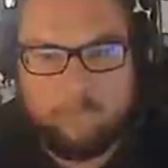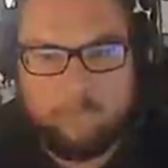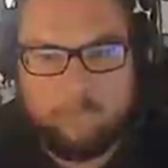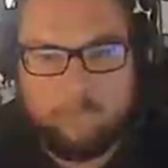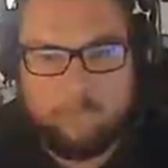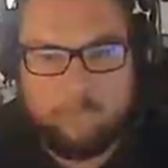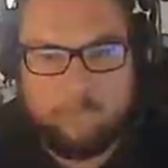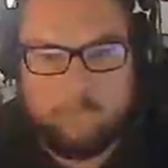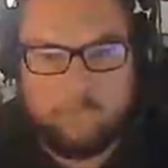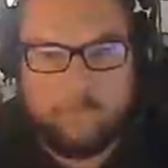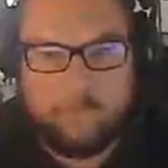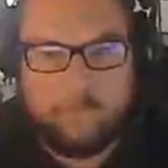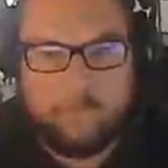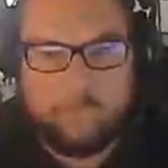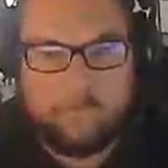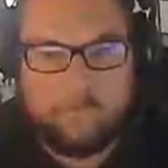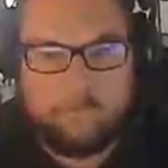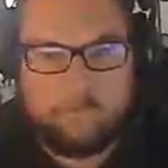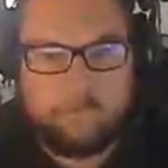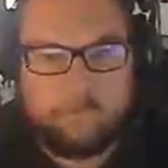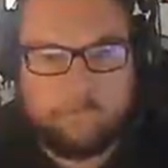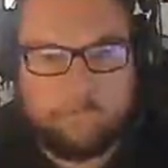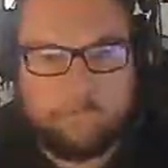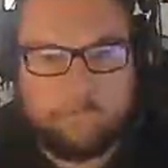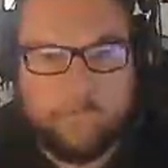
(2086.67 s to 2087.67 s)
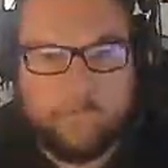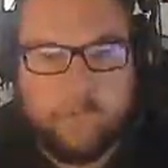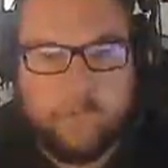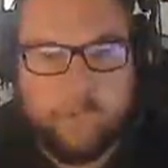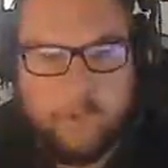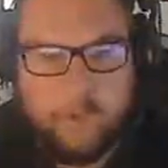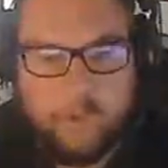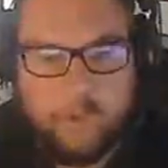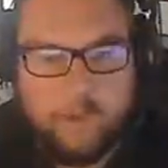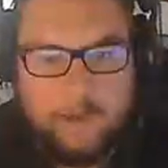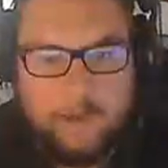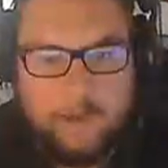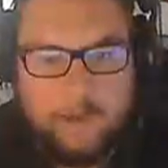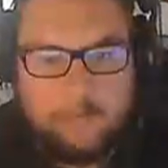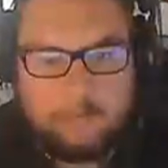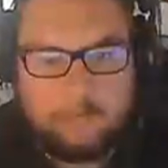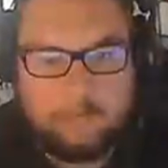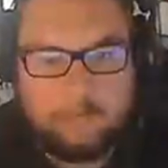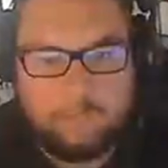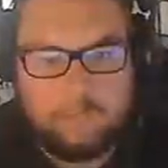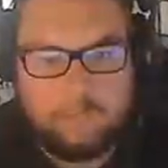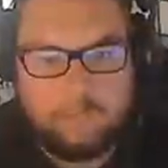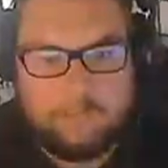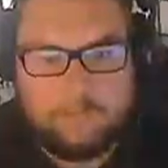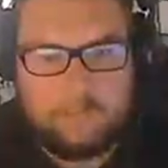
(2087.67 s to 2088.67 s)
Right. I was
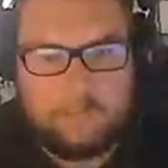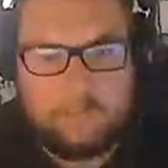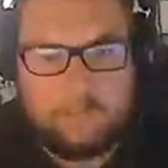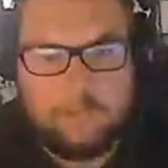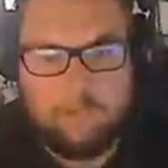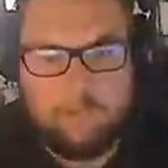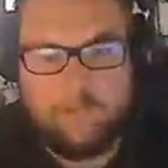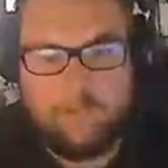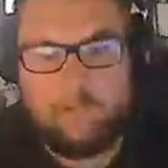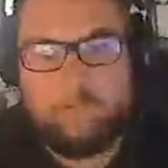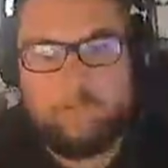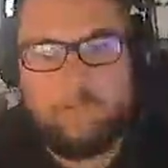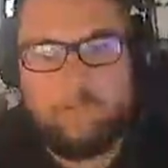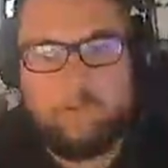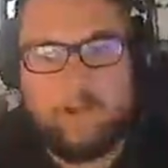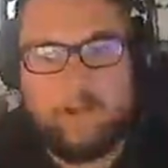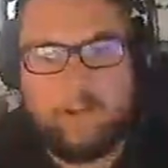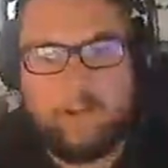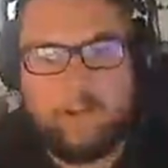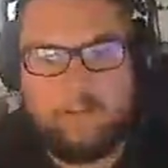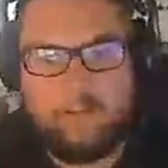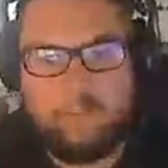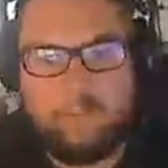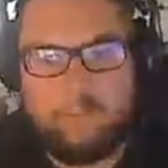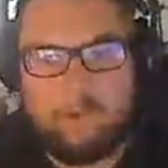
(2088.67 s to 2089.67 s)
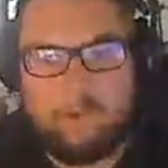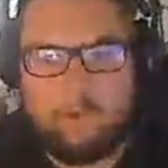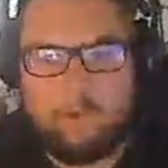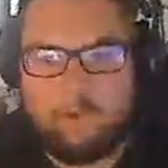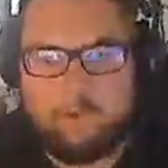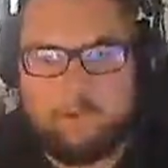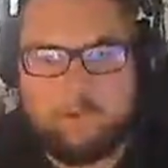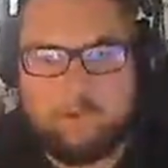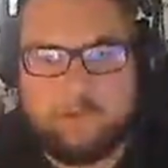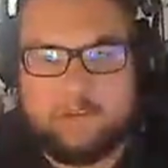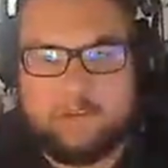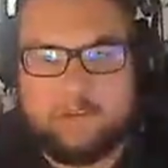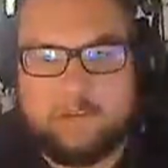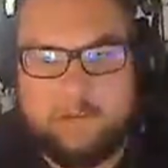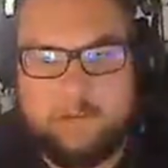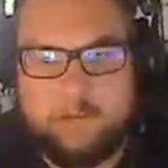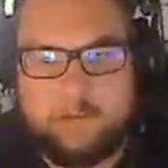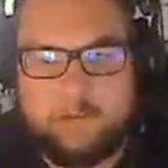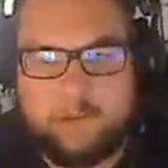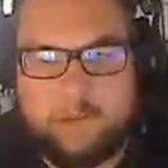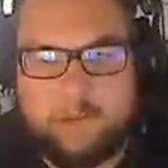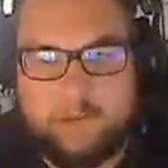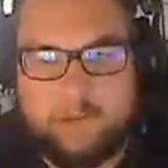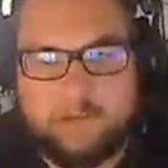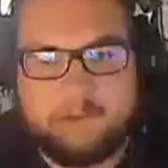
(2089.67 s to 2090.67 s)
just wondering why the partnership
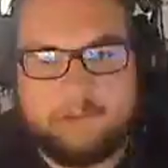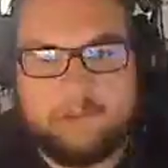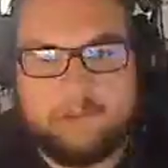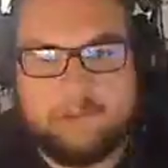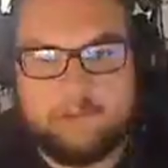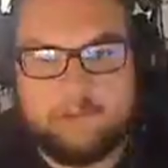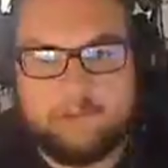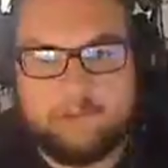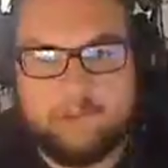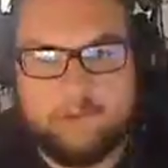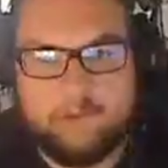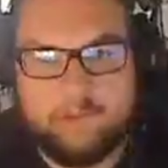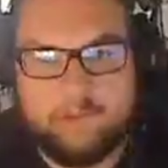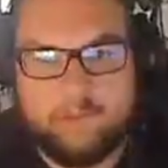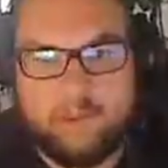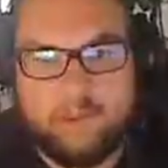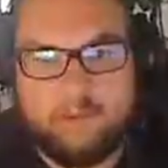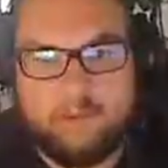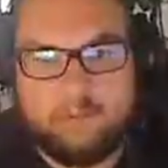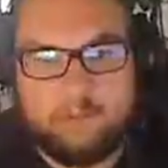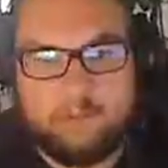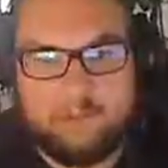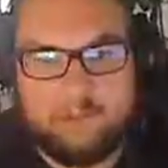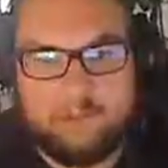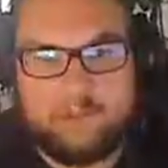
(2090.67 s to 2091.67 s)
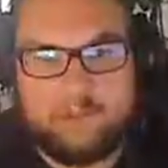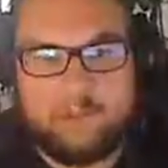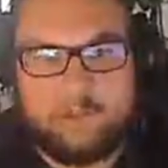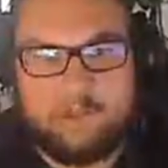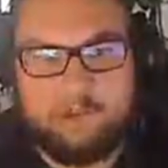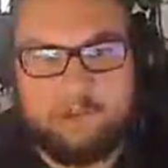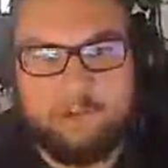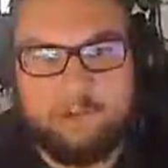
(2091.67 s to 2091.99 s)
application is worth that much to you.